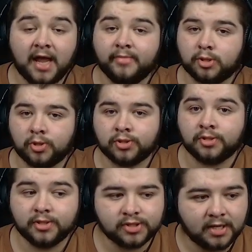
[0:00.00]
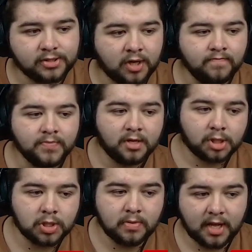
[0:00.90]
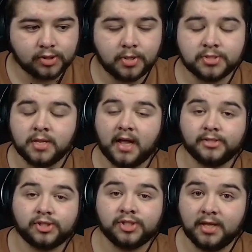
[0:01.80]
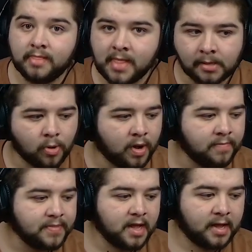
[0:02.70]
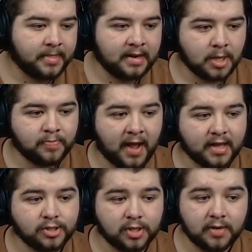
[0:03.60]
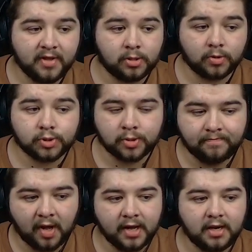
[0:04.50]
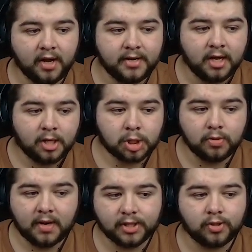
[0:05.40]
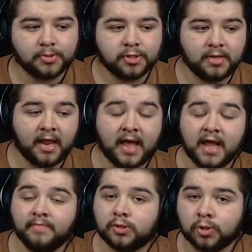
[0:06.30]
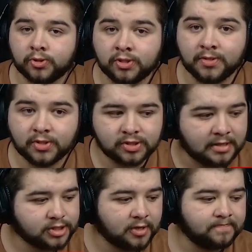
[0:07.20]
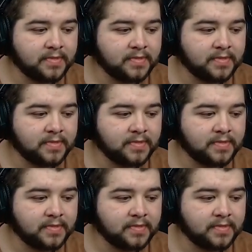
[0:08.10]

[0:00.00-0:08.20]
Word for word: aim the crosses at the centre, shoot less often and sit narrower. The left back is going to be cross from byline, shoot less often and aim the crosses at the centre.